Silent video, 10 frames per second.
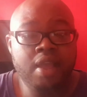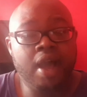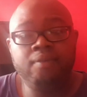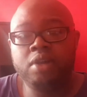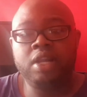
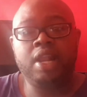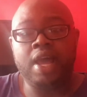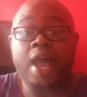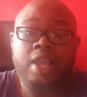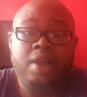I'm not gonna
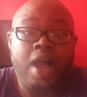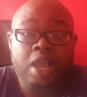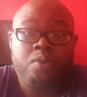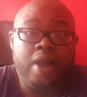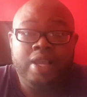lie, I
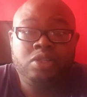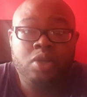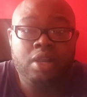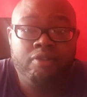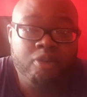quite
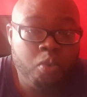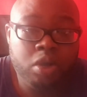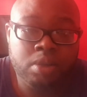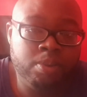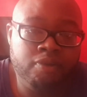enjoyed it. For
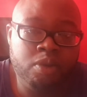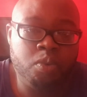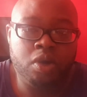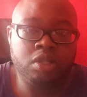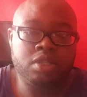what the movie
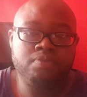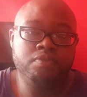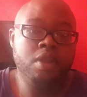was,